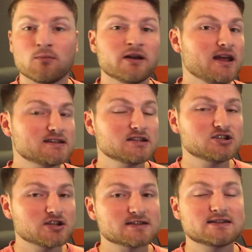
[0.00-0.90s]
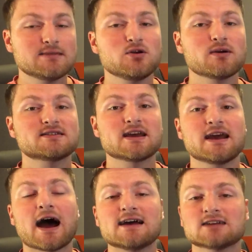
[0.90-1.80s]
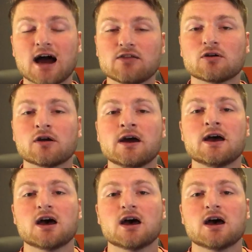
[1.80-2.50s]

but it isn't just Team USA guys either,